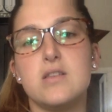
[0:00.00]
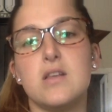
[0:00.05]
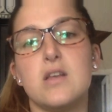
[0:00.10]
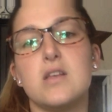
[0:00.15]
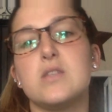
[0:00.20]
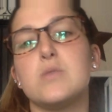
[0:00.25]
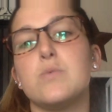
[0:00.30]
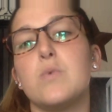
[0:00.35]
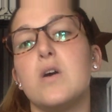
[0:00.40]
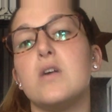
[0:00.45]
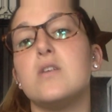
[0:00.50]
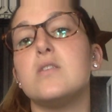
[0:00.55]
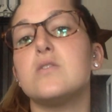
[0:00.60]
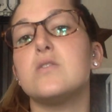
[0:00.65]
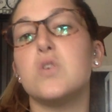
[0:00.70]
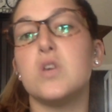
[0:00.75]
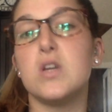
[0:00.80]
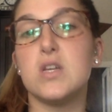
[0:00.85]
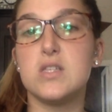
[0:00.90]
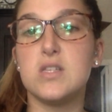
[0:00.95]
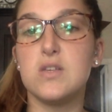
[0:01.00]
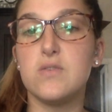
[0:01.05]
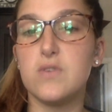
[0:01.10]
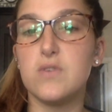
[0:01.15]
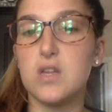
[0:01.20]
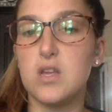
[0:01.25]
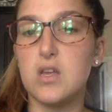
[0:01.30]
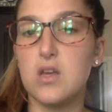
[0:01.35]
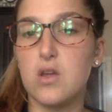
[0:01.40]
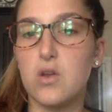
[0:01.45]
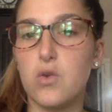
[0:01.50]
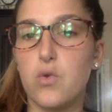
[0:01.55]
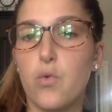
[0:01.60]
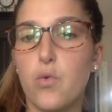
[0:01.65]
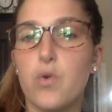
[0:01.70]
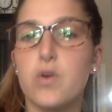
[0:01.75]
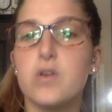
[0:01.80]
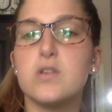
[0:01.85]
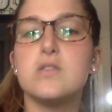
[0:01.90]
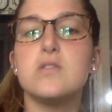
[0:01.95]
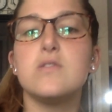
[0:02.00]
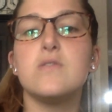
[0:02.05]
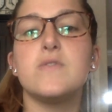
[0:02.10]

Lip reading: as well as creativity in order to